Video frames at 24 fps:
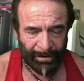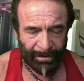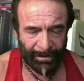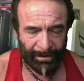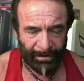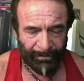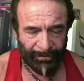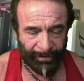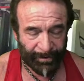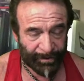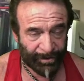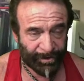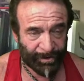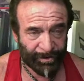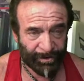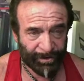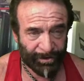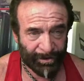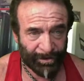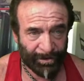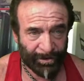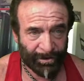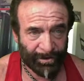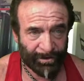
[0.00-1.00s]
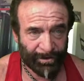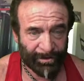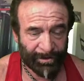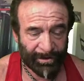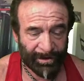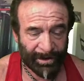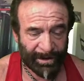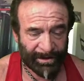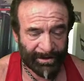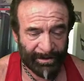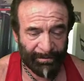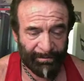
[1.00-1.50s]
for sure
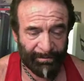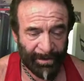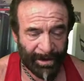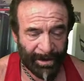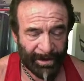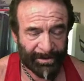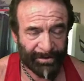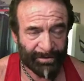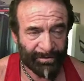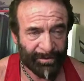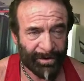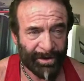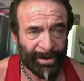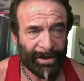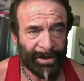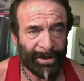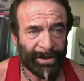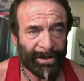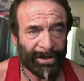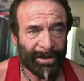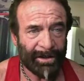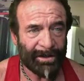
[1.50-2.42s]
that's a must read,